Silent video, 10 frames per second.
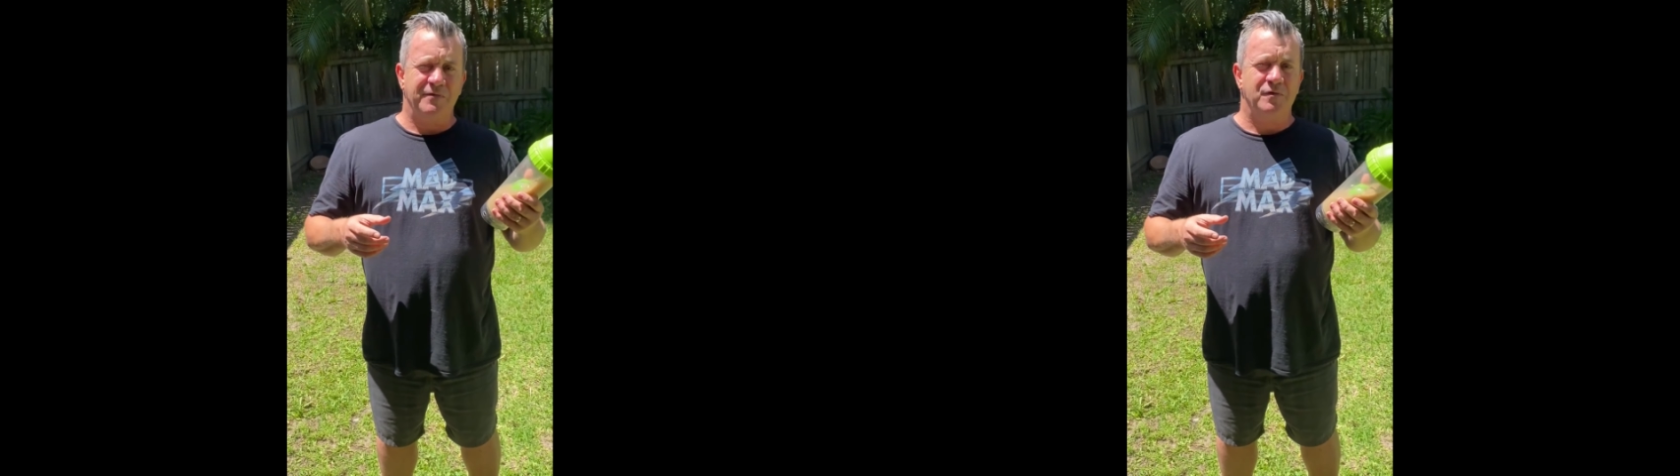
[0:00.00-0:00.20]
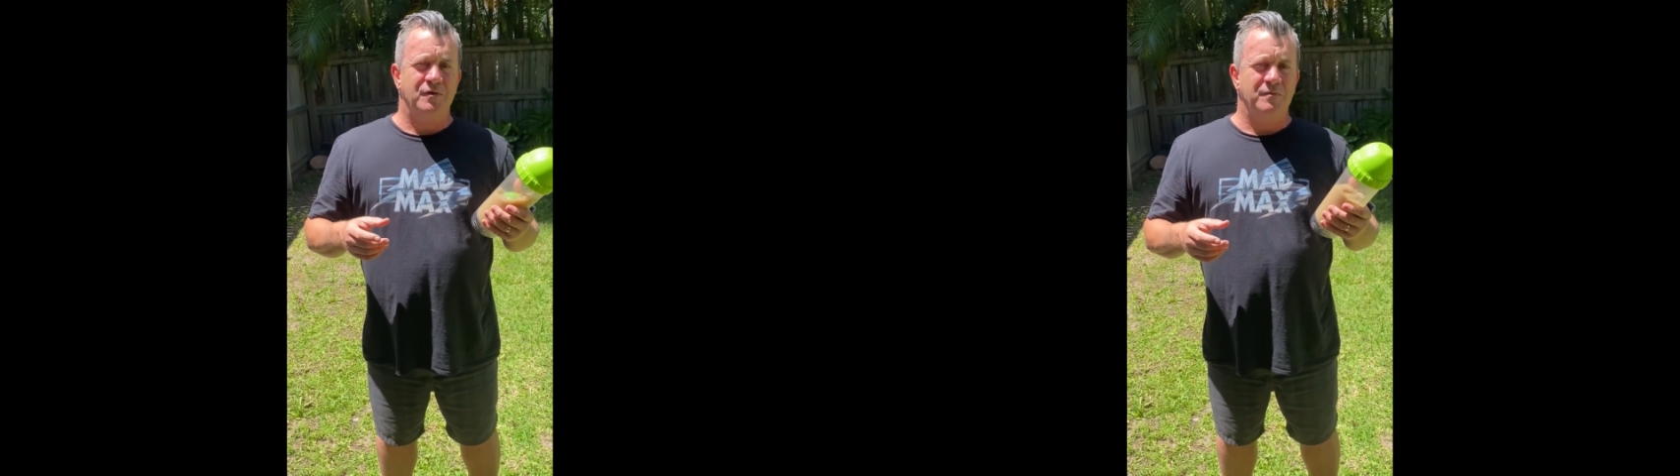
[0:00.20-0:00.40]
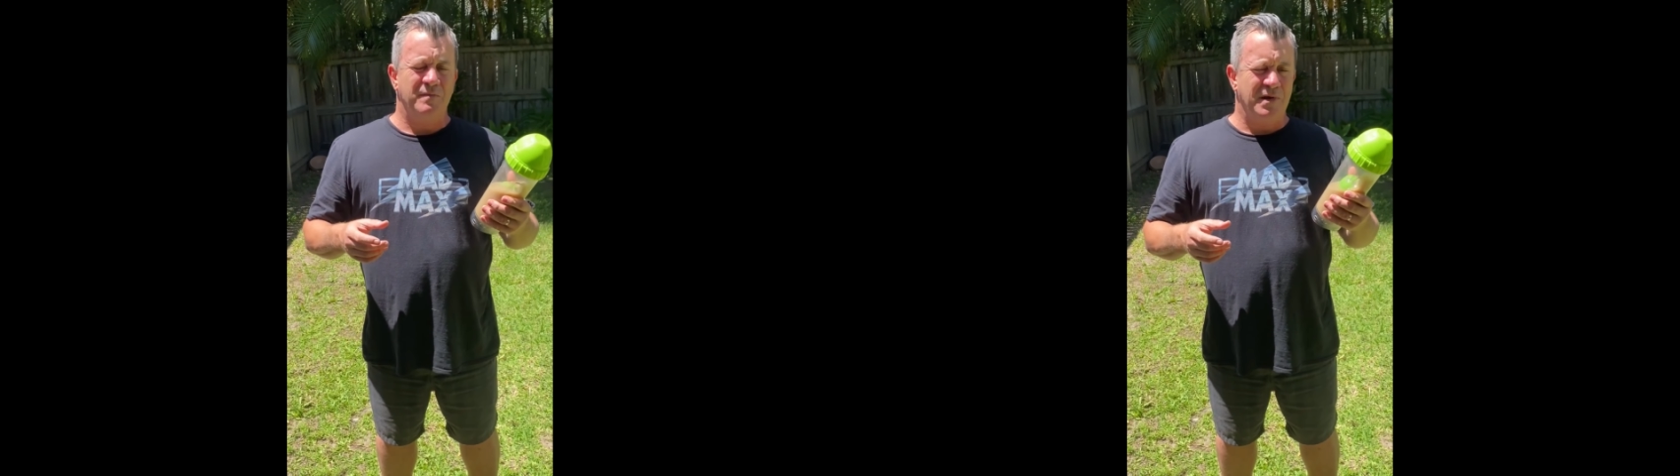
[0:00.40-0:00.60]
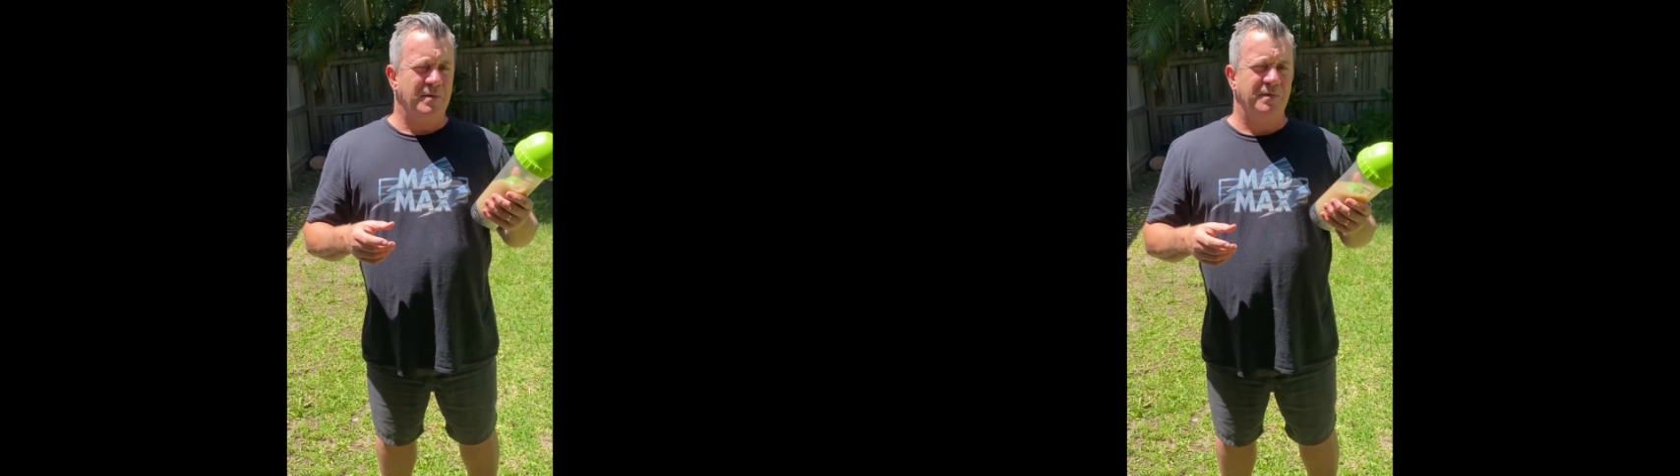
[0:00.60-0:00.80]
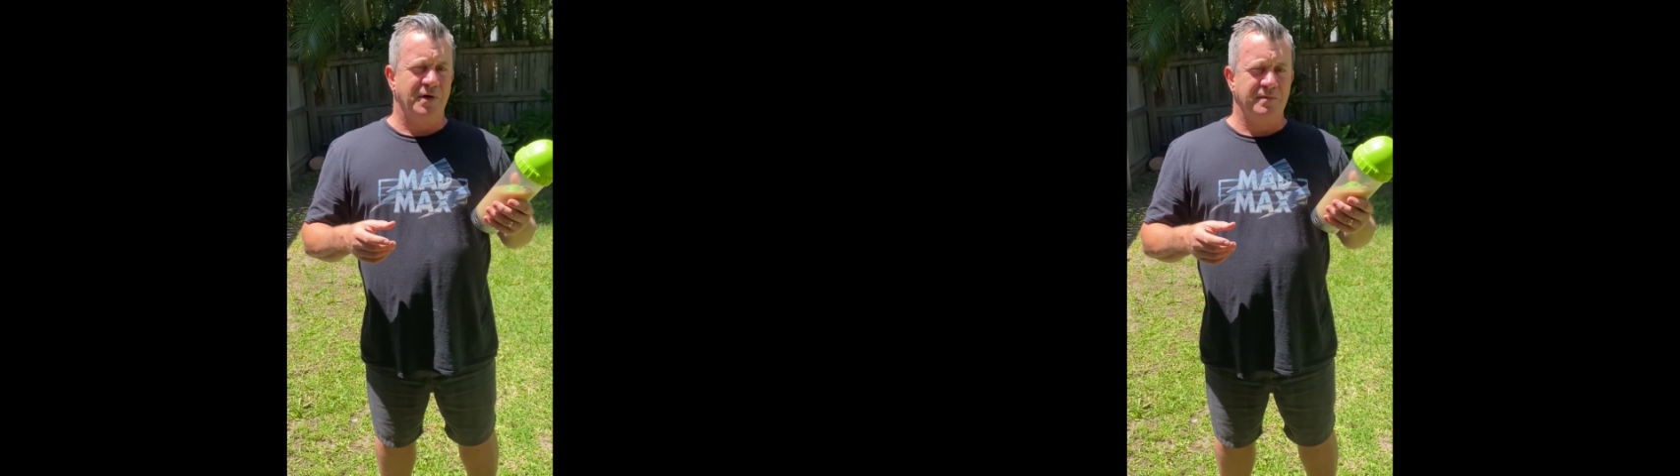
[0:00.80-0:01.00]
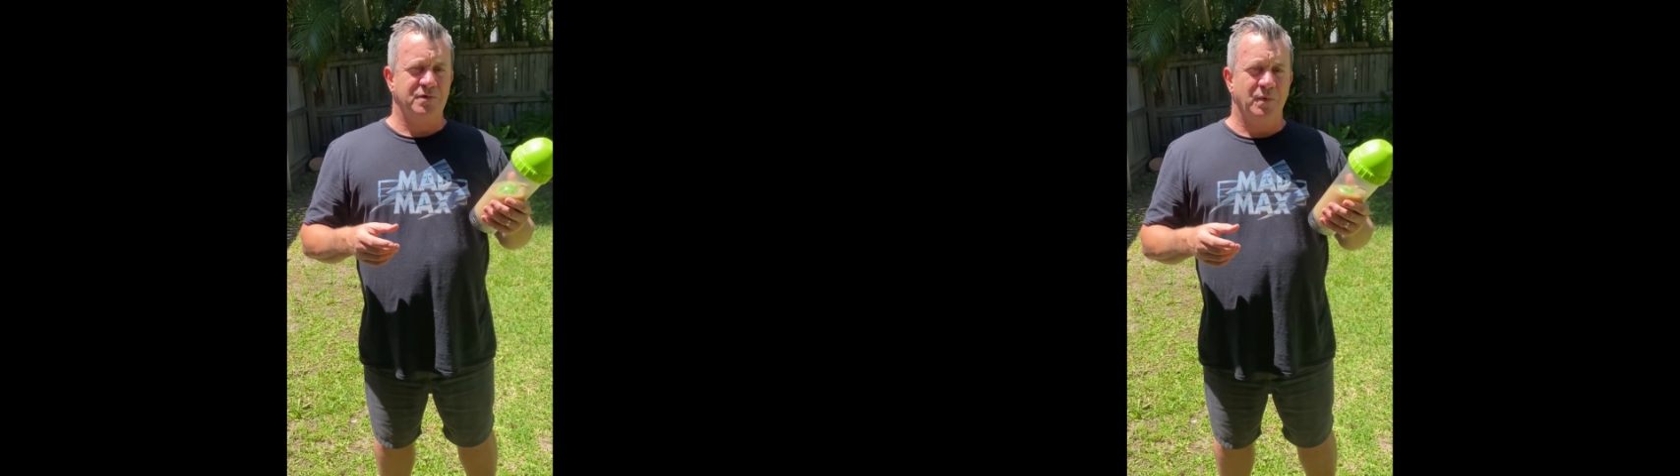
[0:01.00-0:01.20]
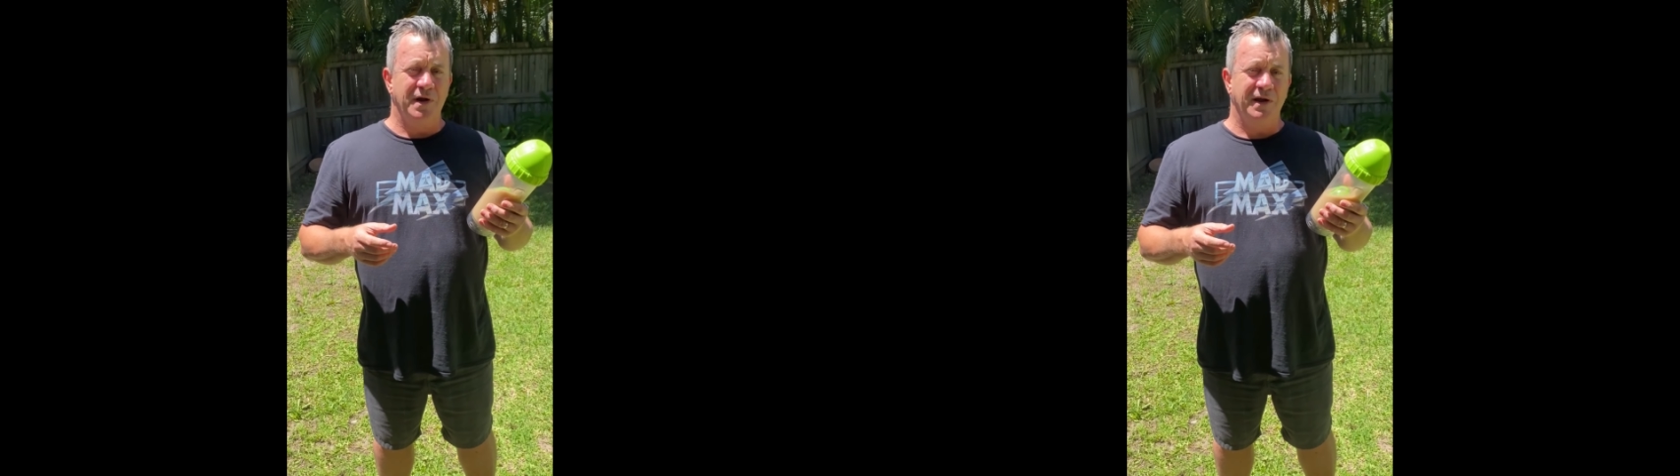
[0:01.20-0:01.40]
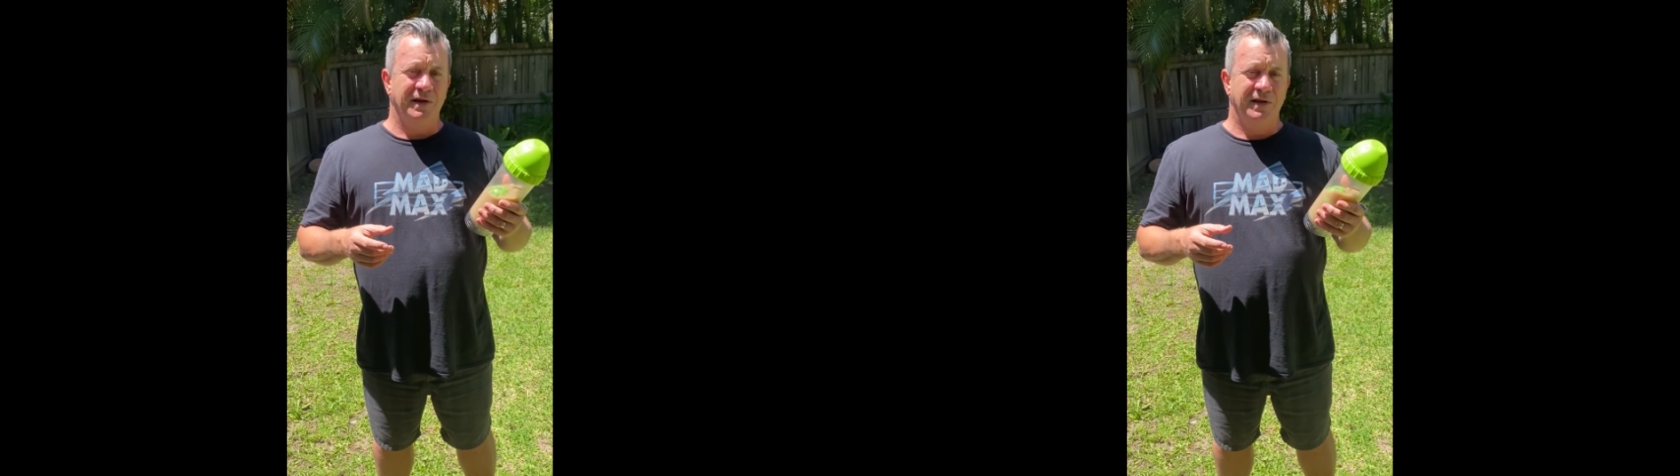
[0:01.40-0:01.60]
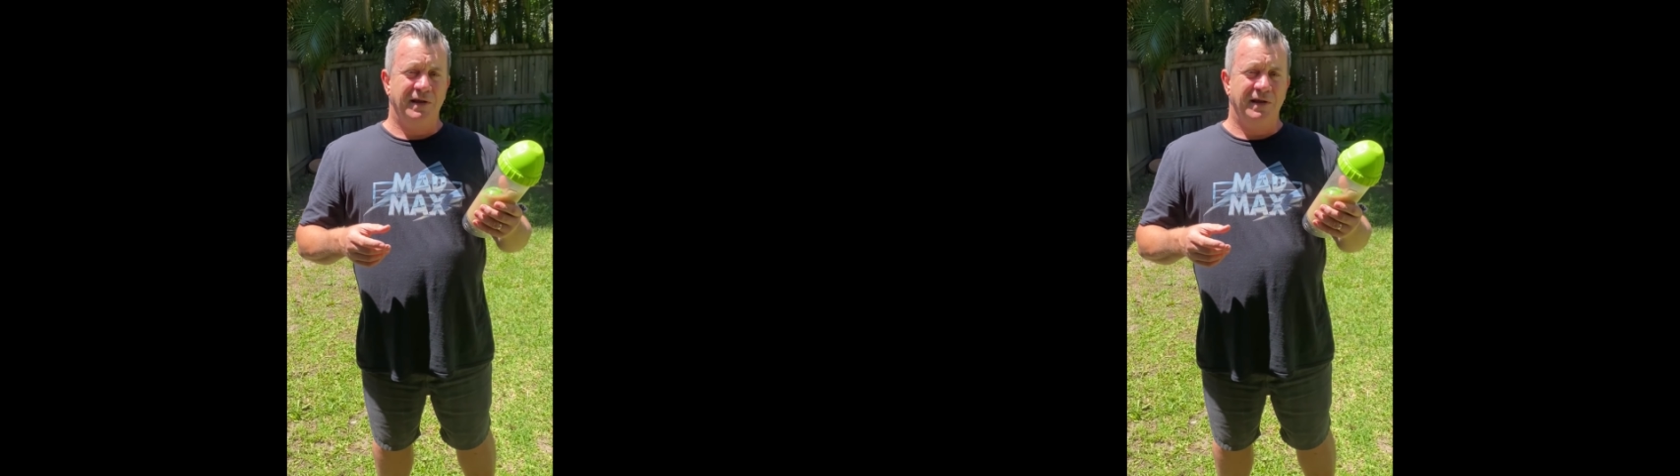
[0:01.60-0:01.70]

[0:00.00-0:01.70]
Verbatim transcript: four minimum times a week.